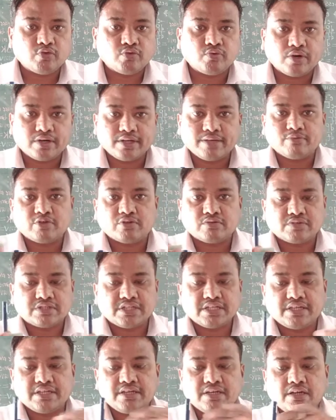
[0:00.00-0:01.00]
What I'm going to
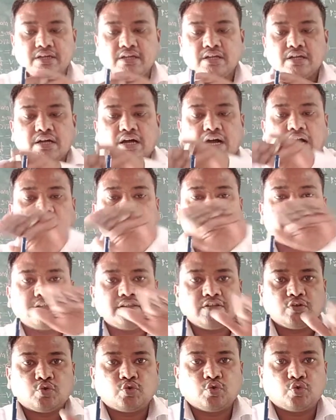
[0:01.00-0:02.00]
say here,
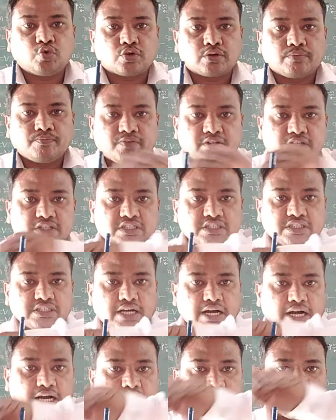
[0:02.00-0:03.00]
ion core. This is
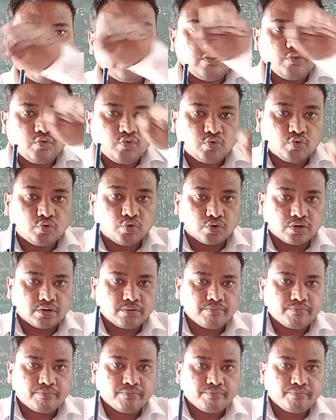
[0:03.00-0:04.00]
the ion
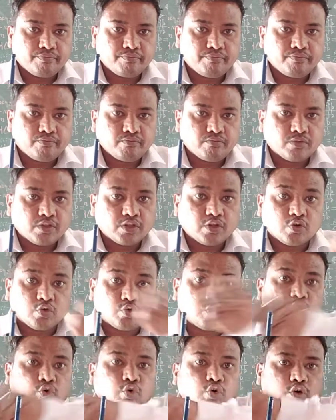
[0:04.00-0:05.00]

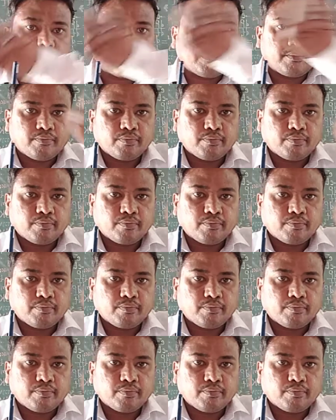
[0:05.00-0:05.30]
core.